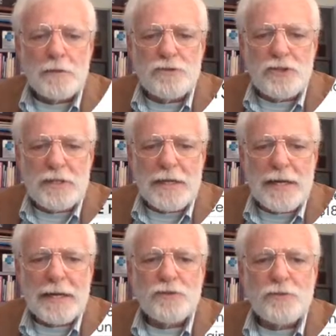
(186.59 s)
G
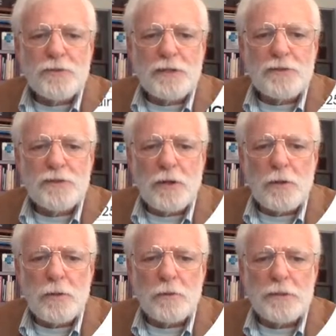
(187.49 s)
Extra.
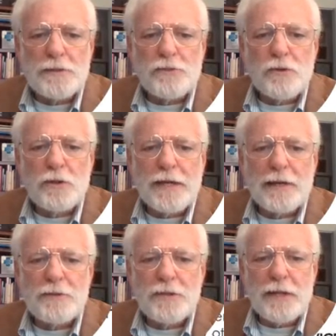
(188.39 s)
So let's scroll
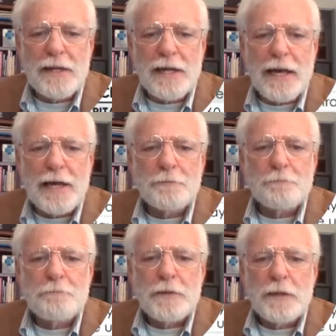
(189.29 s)
down to that.
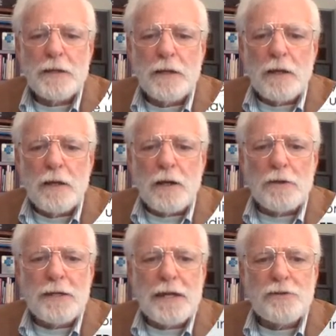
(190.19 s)

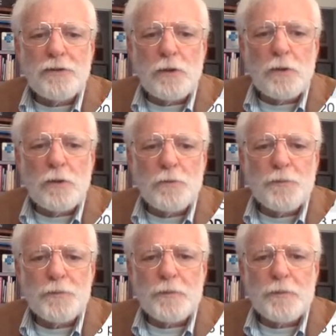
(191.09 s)
Okay, so,